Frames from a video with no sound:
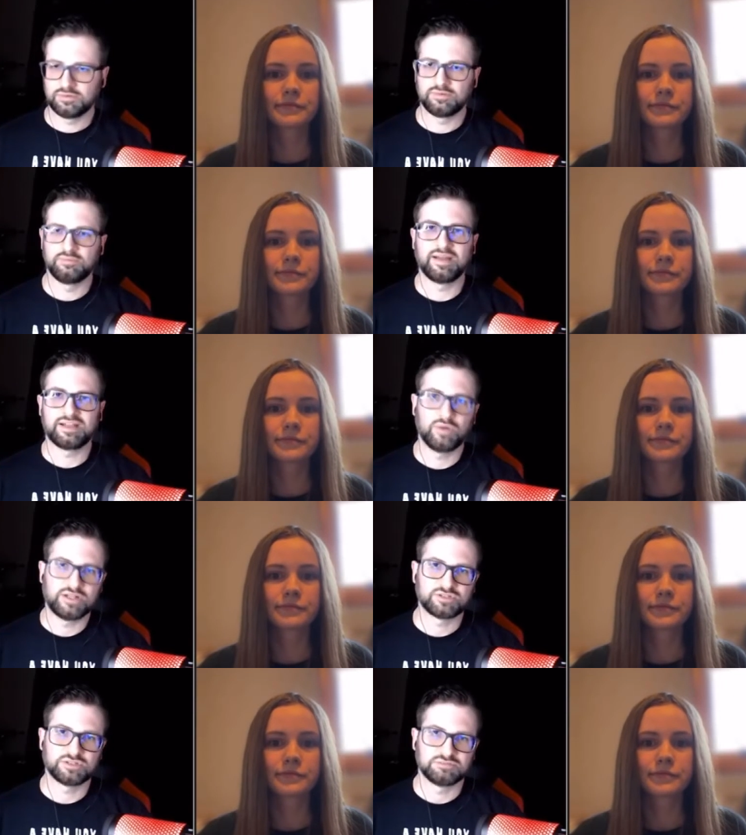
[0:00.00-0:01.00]
Speaker 1: my
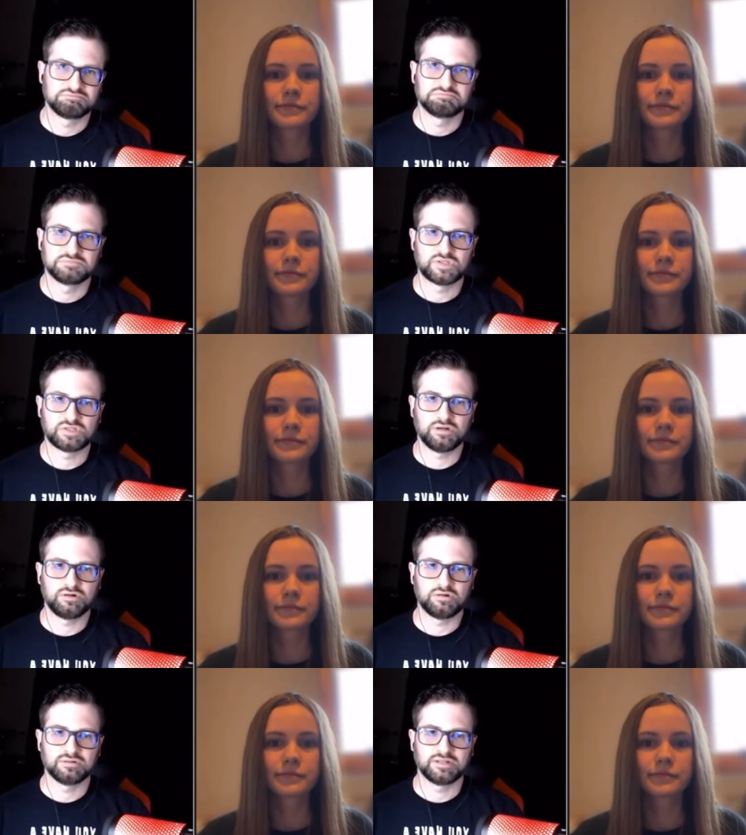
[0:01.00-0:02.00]
question.
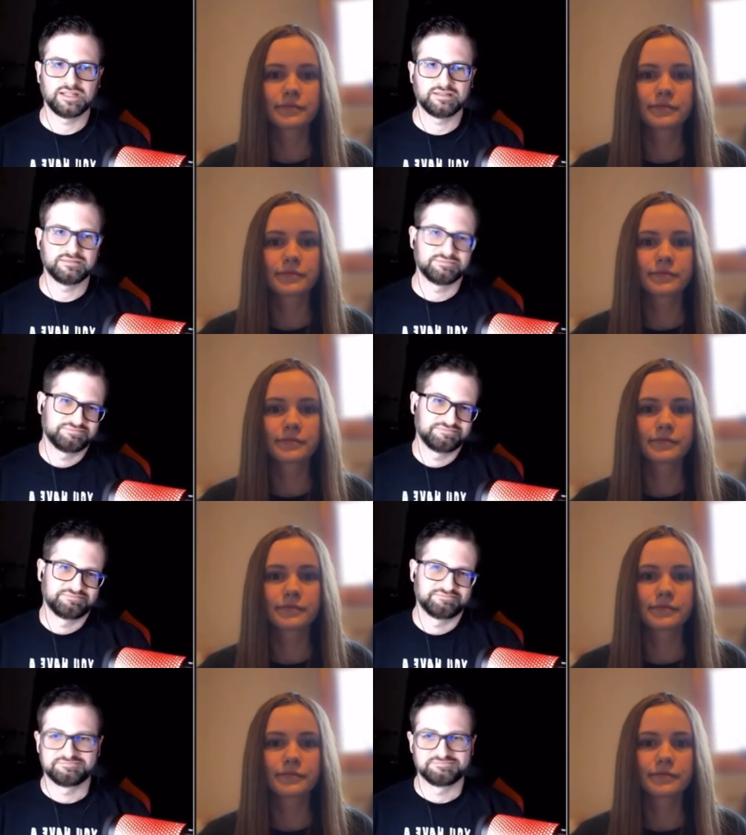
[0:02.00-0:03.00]
So
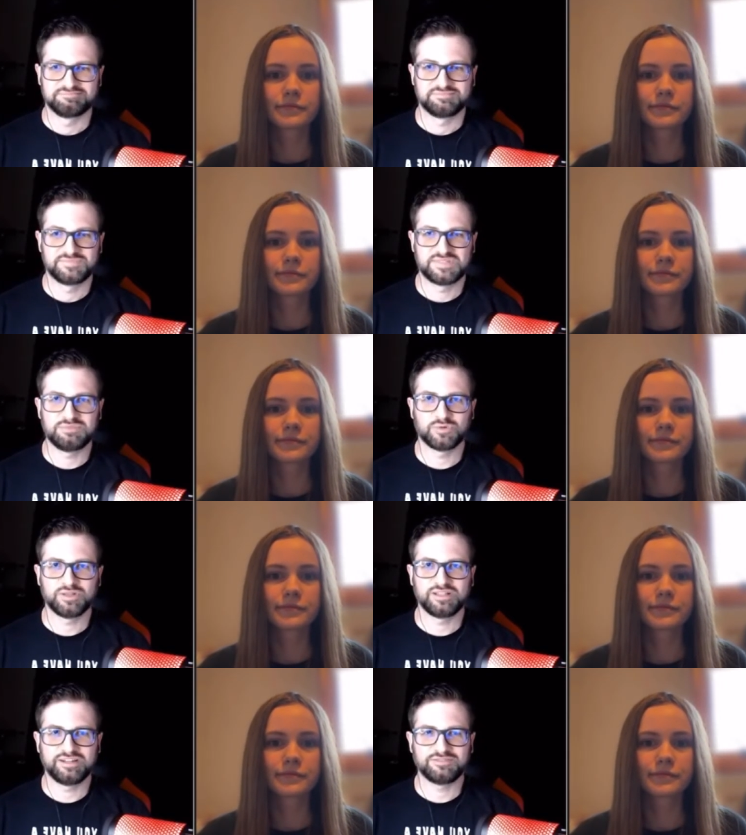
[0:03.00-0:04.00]
seems real
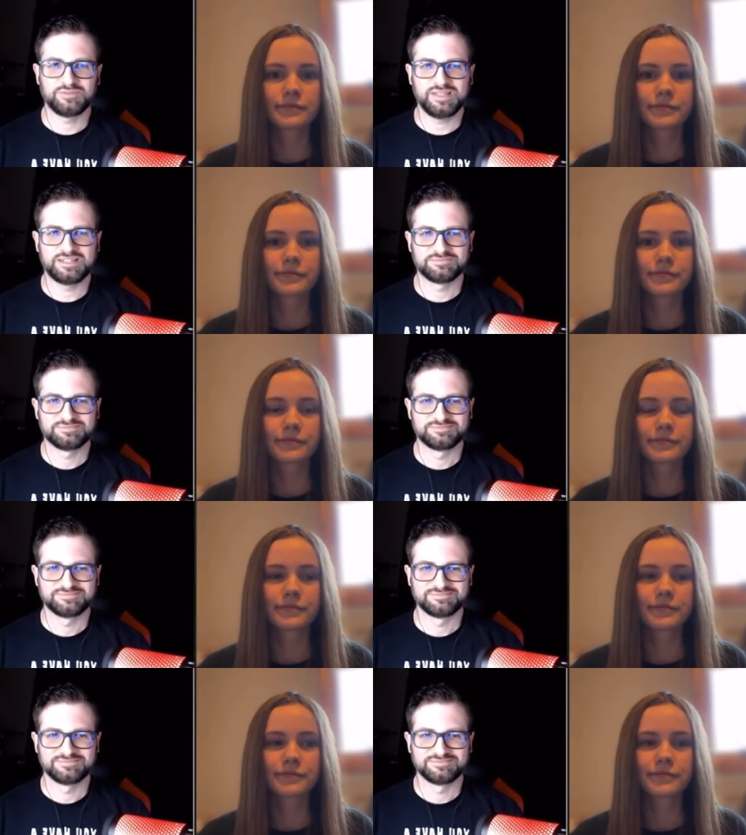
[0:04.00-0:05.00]
enough to me.
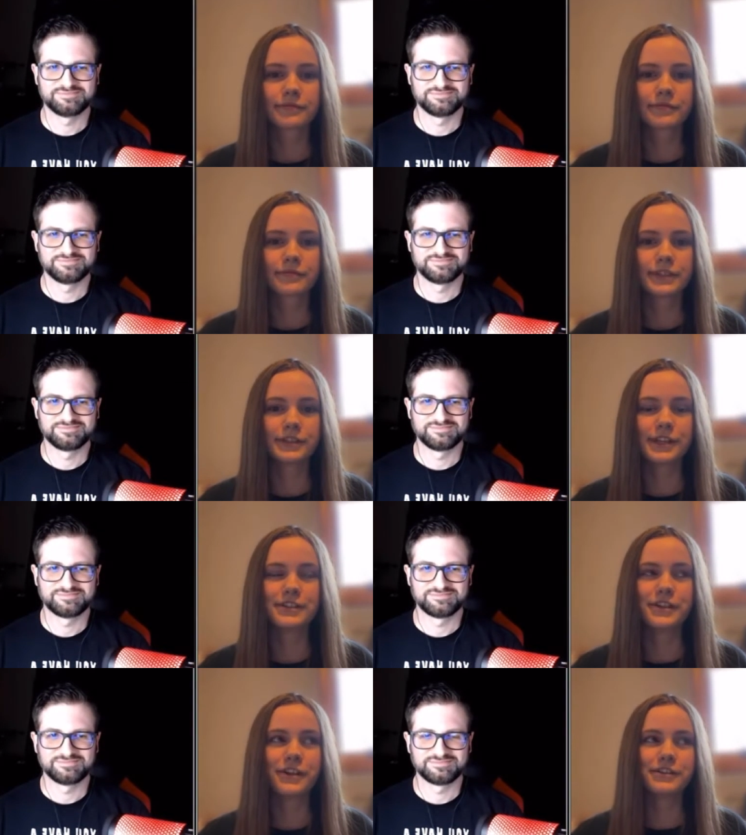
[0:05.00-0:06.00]
Speaker 2: That's
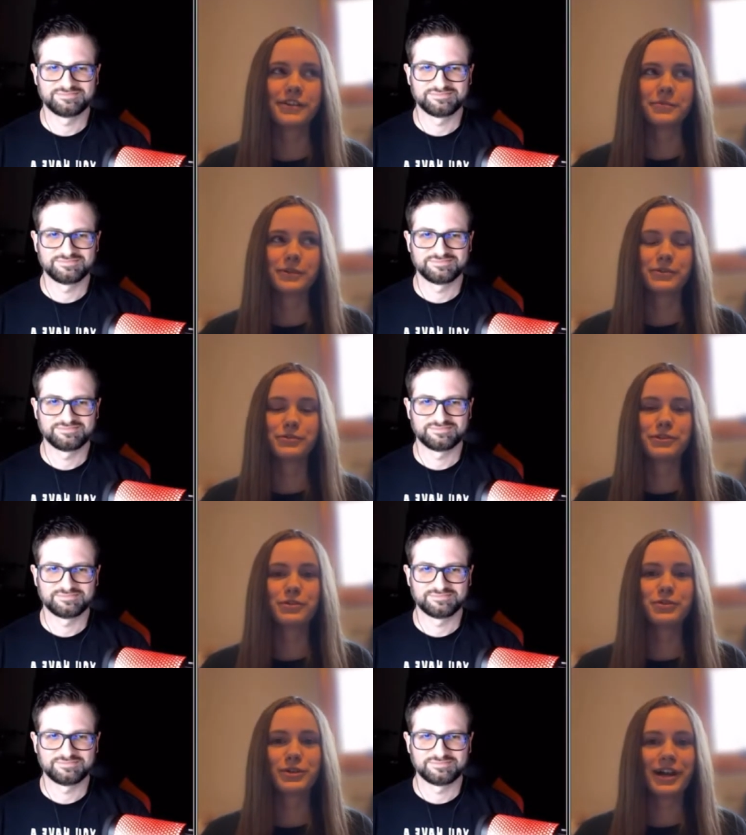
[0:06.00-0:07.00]
awesome. You should
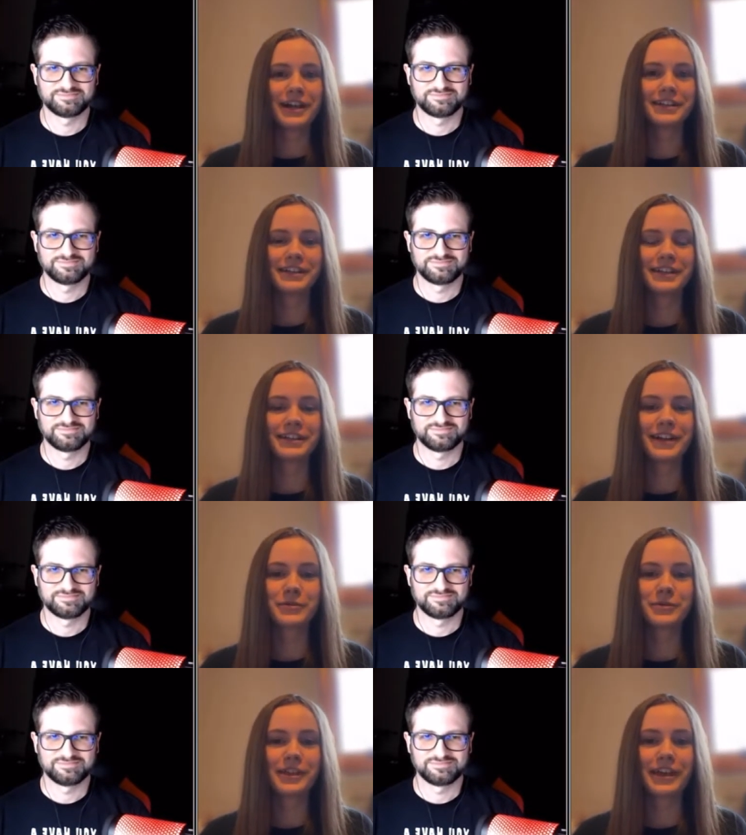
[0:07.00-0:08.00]
try to connect
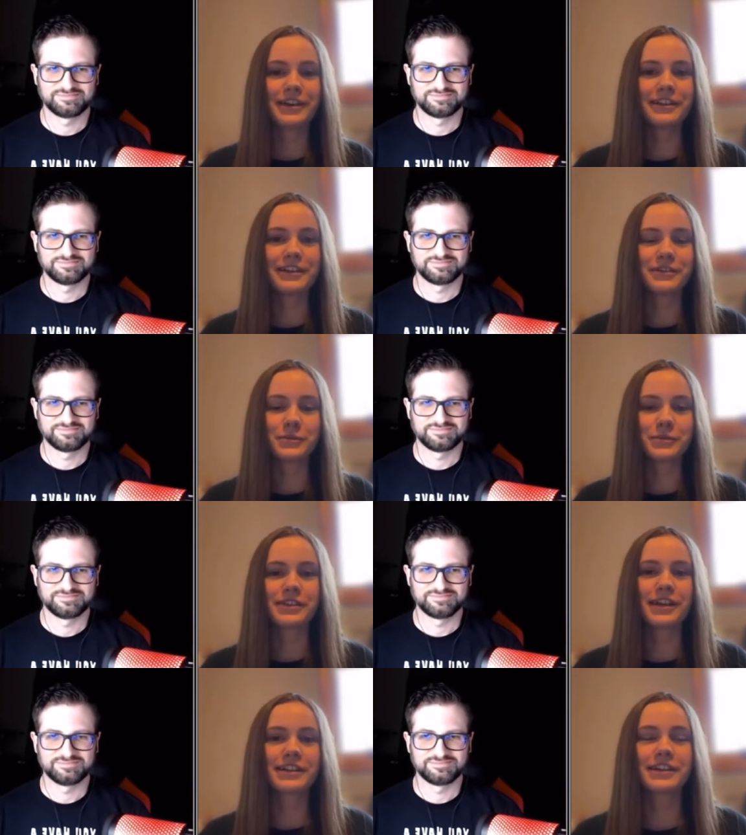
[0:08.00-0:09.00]
with aliens with
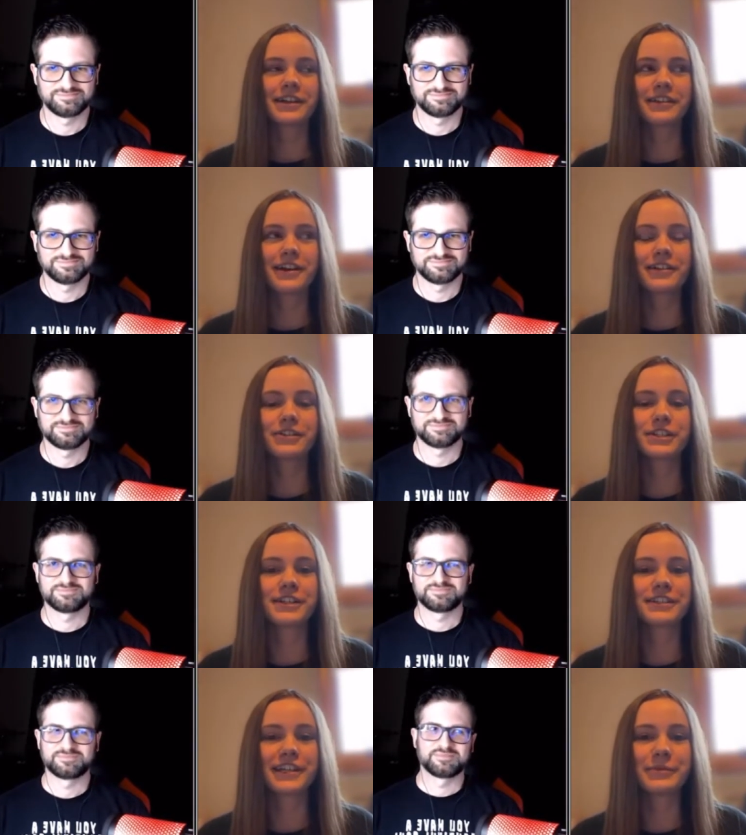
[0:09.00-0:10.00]
that technology
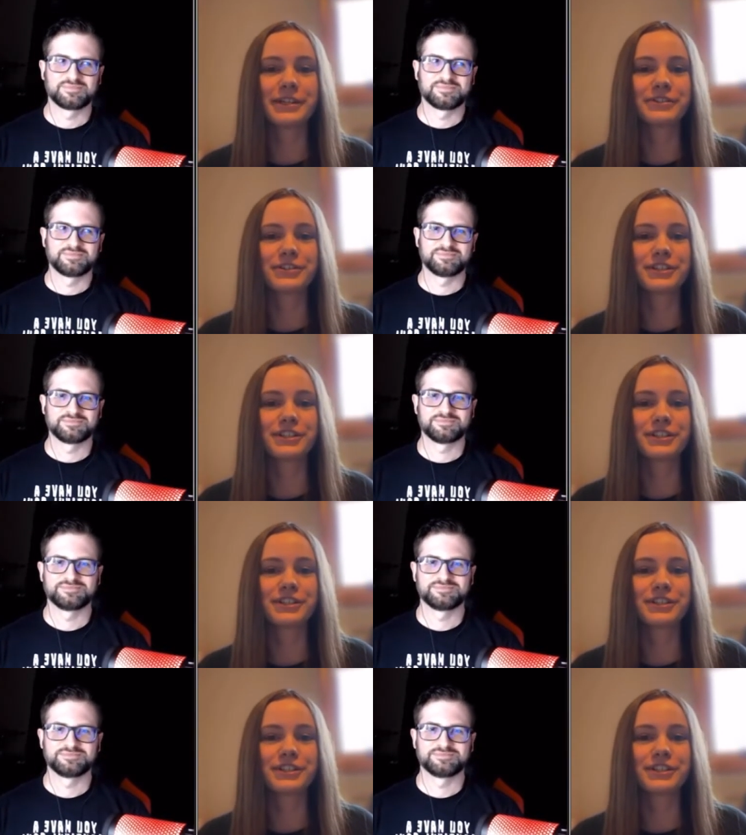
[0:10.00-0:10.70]
because I'd be interested if